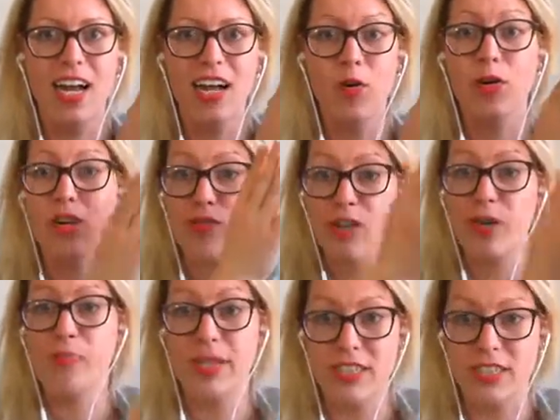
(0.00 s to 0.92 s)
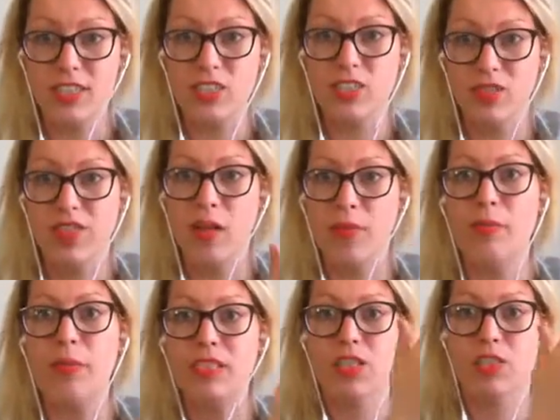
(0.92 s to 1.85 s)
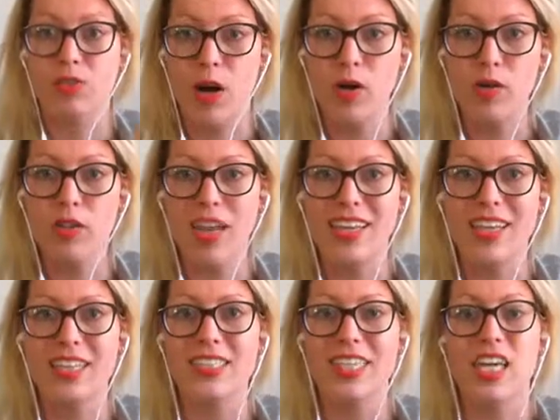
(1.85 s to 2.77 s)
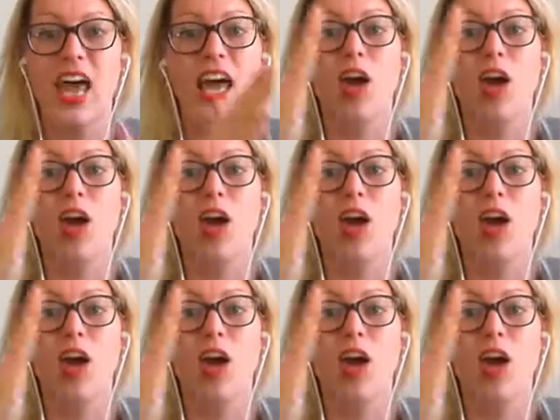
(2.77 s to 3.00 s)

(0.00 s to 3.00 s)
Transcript: or for your business development, business growth, and then seeing